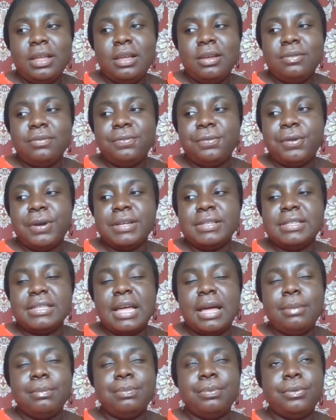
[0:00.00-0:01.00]
For
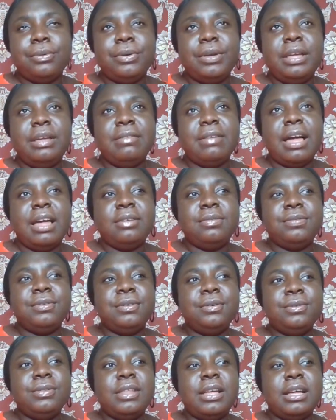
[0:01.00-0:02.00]
example, if I
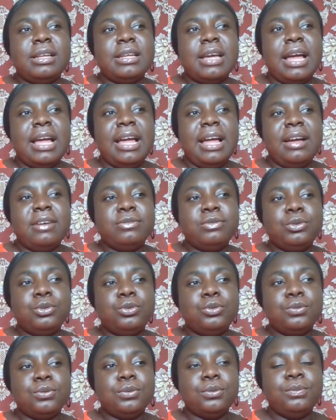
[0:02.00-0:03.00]
feel that I have
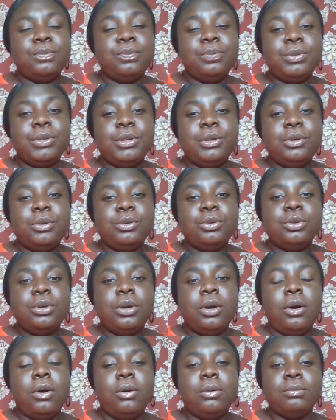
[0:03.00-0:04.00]
to
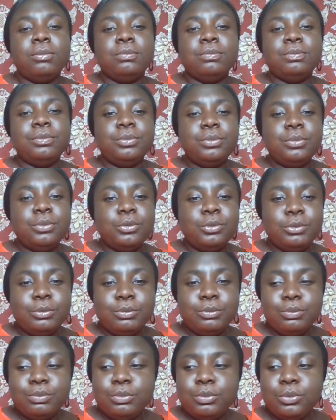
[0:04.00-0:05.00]
um,
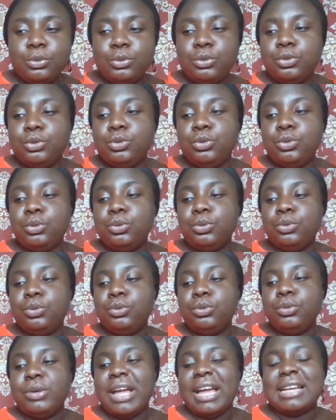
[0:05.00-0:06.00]

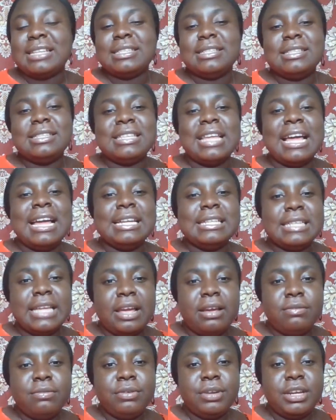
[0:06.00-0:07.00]
do exercise
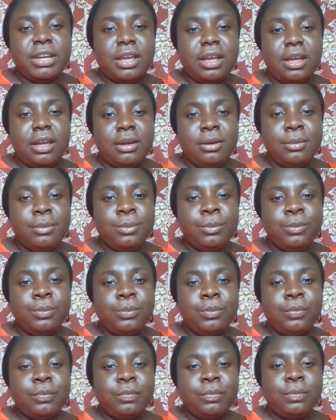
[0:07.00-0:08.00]
every day,
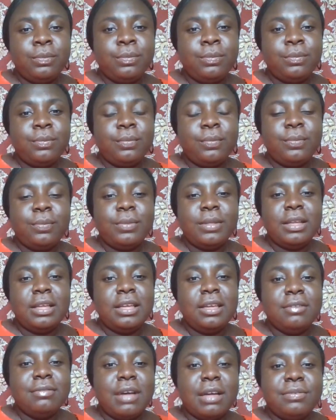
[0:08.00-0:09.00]

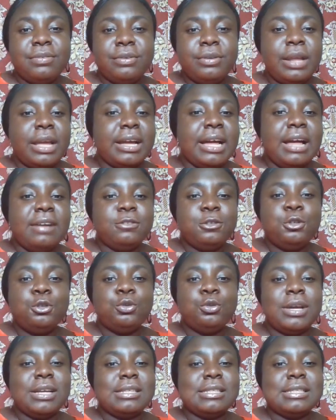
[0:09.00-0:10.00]
if I feel like I have to
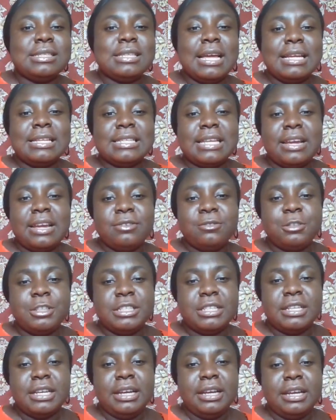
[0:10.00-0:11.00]
do exercise every
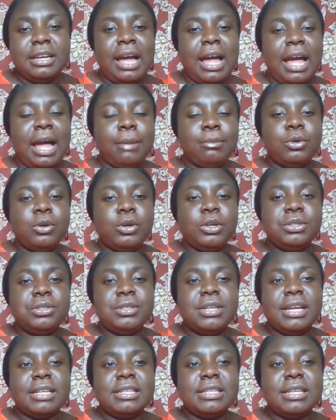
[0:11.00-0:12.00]
day, I'm going
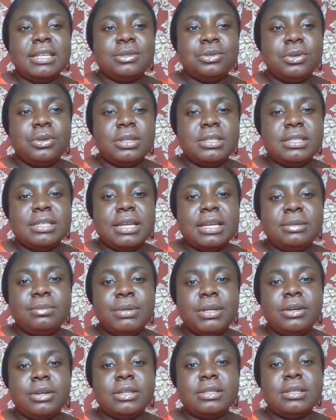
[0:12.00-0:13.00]
to get exhausted
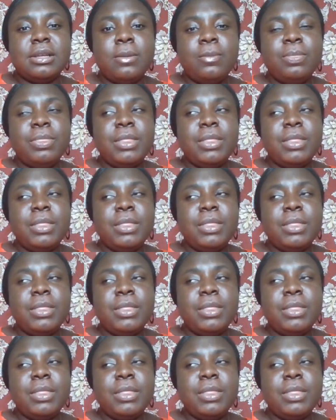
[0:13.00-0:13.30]
because